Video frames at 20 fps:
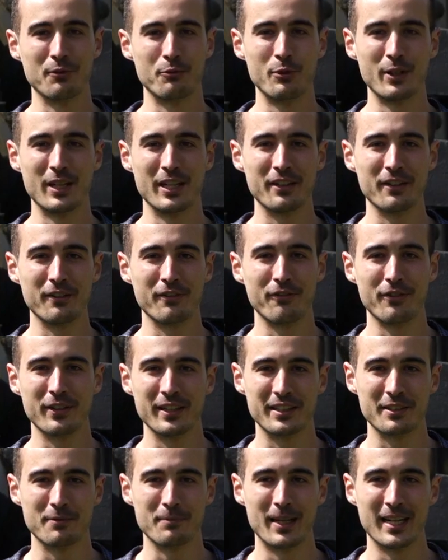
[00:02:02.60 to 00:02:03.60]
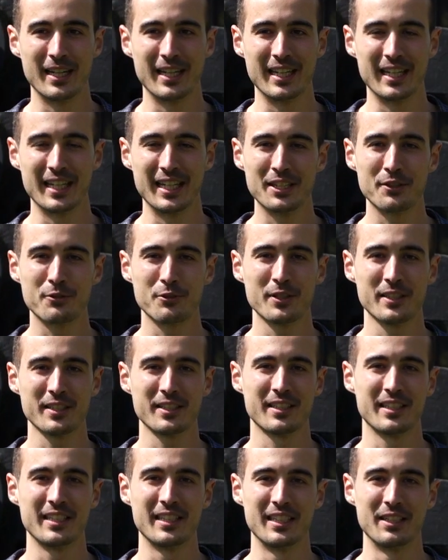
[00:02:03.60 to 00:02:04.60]
really fits my
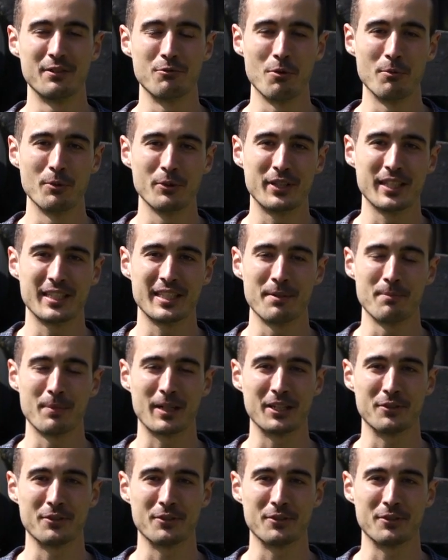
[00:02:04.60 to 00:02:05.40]
interests in robotics and